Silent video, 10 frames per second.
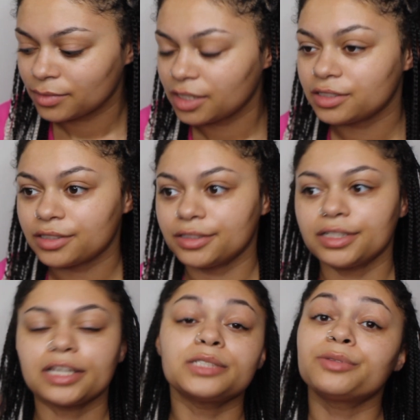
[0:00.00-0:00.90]
So the
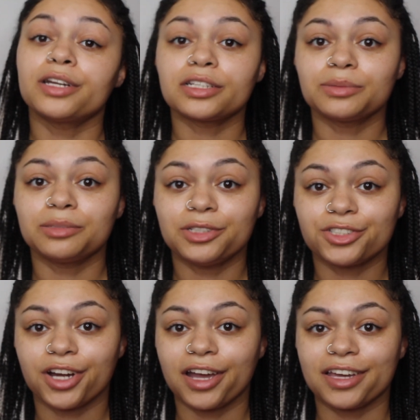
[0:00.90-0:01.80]
next product I'm going to be
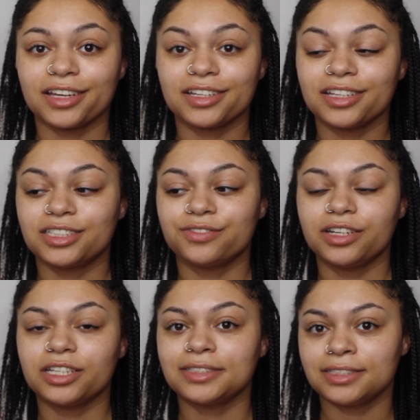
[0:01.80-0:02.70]
trying, it's
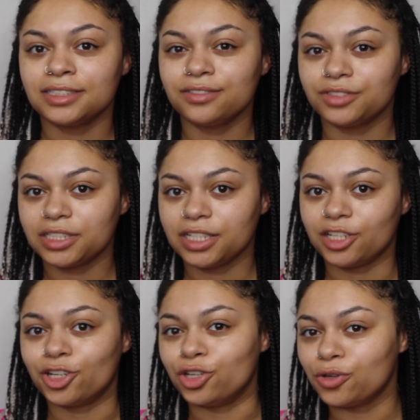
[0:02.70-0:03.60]
funny because this isn't really
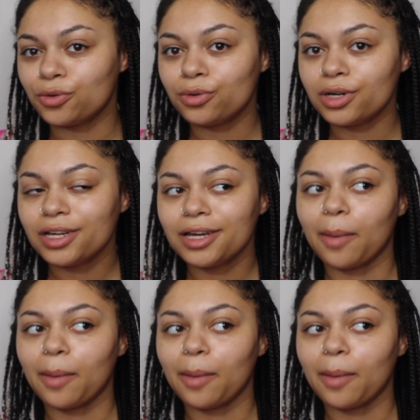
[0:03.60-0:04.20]
new,